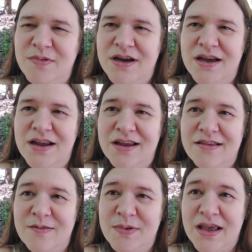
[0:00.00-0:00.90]
by
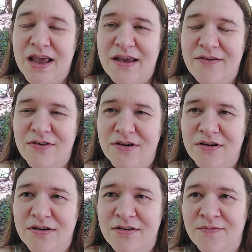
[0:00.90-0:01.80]
his
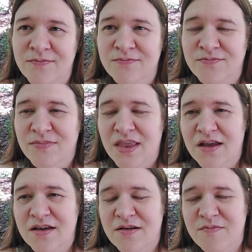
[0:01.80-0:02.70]
behavior,
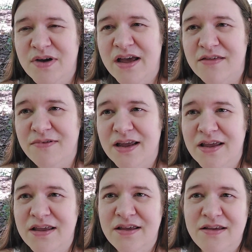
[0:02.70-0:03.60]
by the way
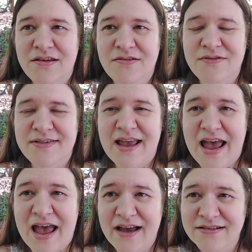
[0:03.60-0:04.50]
he was
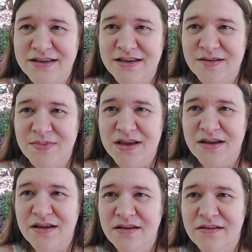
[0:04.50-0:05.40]
acting,
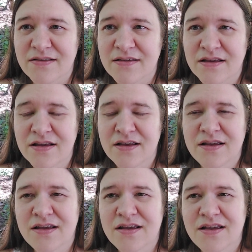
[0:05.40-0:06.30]
because
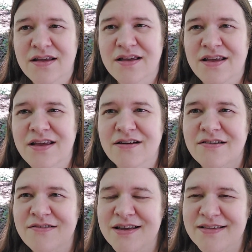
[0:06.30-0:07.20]
he
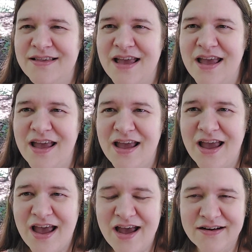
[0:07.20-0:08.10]
always
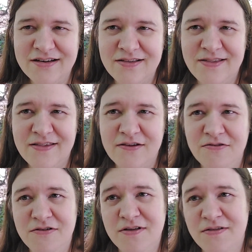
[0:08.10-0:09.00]
acted
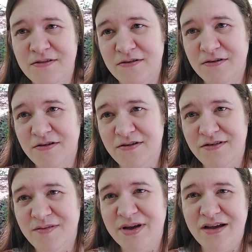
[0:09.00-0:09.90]
so
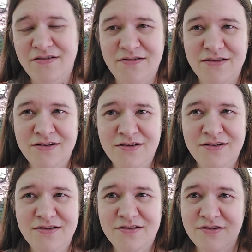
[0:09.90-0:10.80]
concerned about
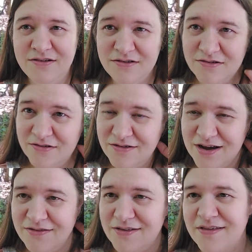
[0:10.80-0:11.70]
who
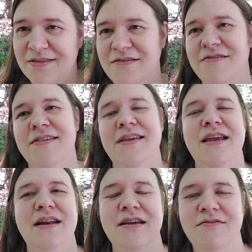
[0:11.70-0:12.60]
I was
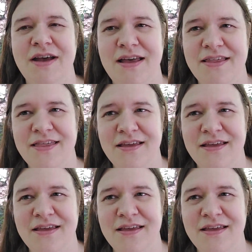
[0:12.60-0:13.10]
associating with,